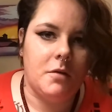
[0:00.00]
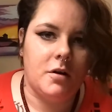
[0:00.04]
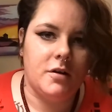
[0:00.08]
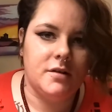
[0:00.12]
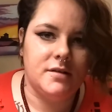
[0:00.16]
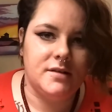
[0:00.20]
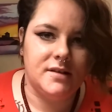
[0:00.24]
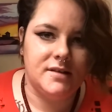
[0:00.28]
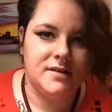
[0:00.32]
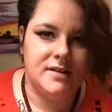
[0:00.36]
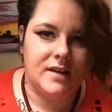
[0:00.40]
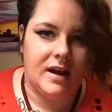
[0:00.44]
our
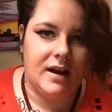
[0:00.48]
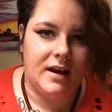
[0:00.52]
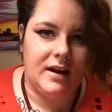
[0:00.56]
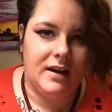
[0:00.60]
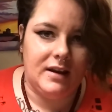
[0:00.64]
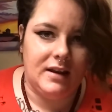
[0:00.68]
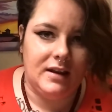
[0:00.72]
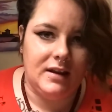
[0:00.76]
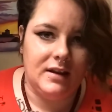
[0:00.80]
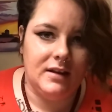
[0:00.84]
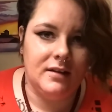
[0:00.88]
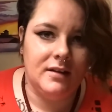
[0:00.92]

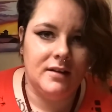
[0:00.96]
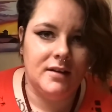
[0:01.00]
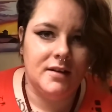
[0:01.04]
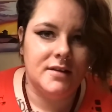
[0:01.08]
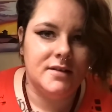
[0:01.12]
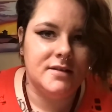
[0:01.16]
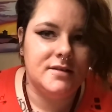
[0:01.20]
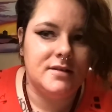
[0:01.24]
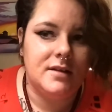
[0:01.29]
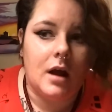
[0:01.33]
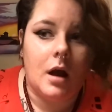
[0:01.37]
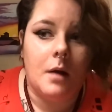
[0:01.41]
society.
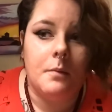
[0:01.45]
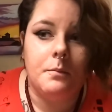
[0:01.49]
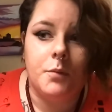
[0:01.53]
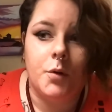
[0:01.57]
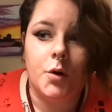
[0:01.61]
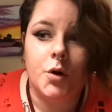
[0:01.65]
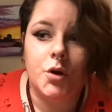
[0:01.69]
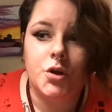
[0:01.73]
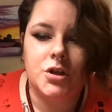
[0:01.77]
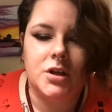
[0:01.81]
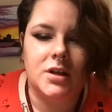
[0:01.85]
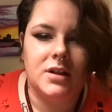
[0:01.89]
Stop
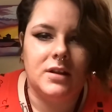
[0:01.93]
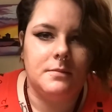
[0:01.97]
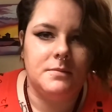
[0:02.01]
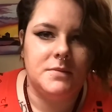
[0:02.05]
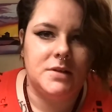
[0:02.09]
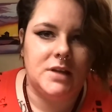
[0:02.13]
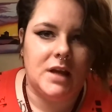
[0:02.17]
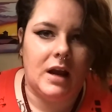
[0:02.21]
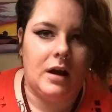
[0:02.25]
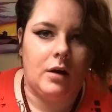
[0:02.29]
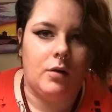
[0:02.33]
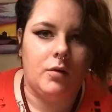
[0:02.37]
pushing them
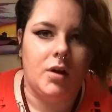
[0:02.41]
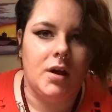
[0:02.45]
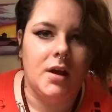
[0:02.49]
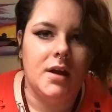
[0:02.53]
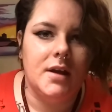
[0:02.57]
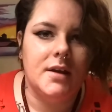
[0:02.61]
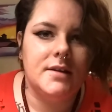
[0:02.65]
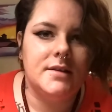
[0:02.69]
down.